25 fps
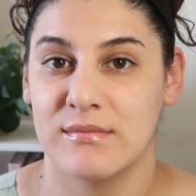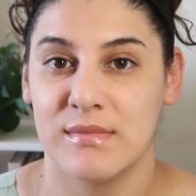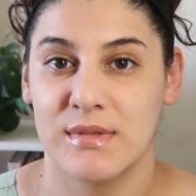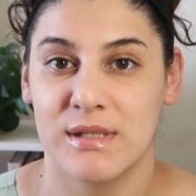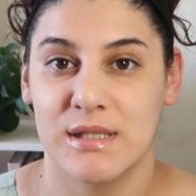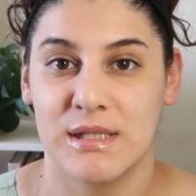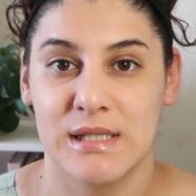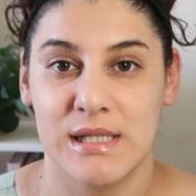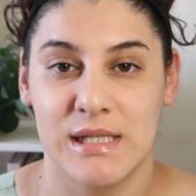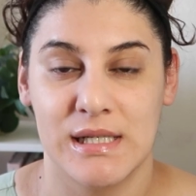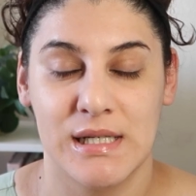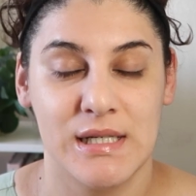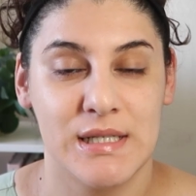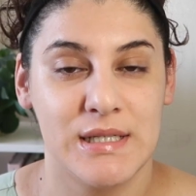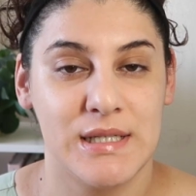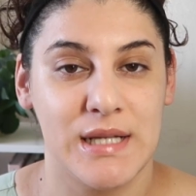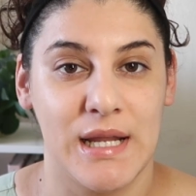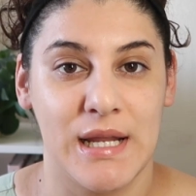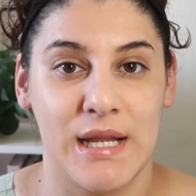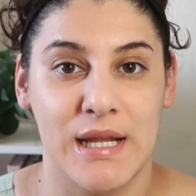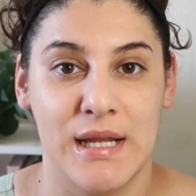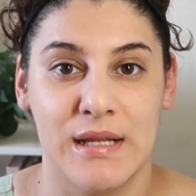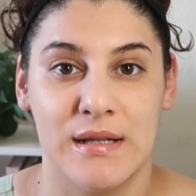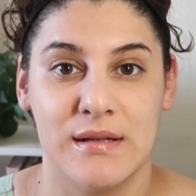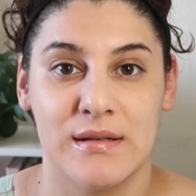set a
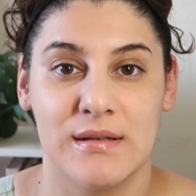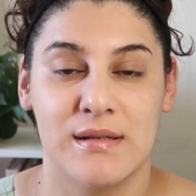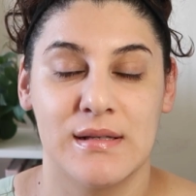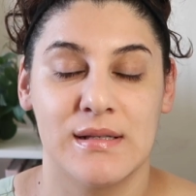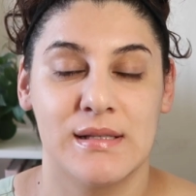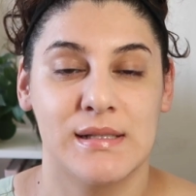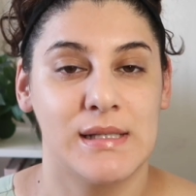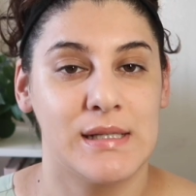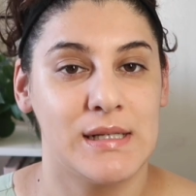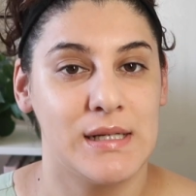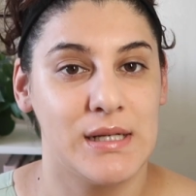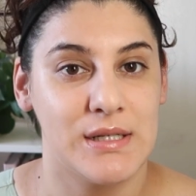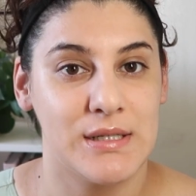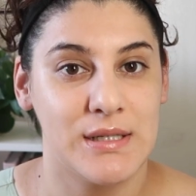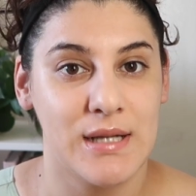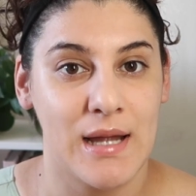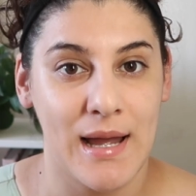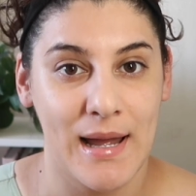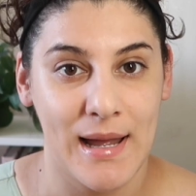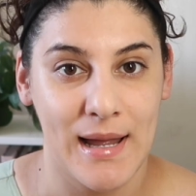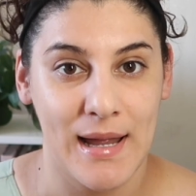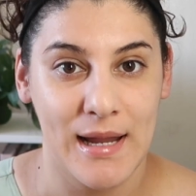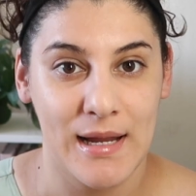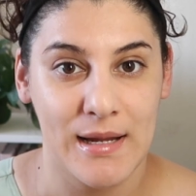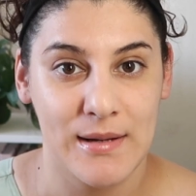date, set a
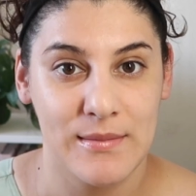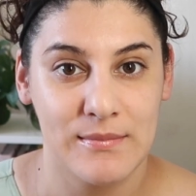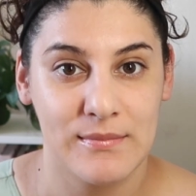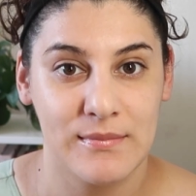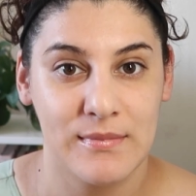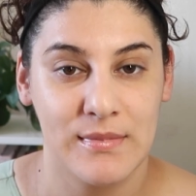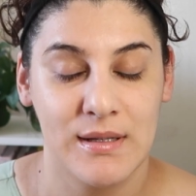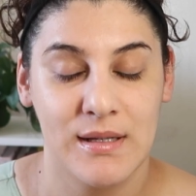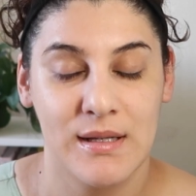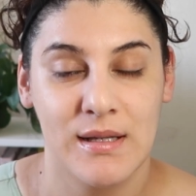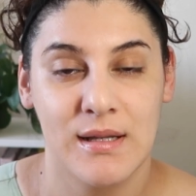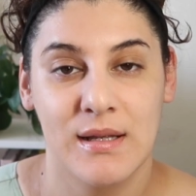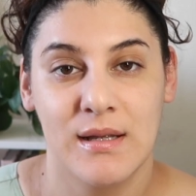time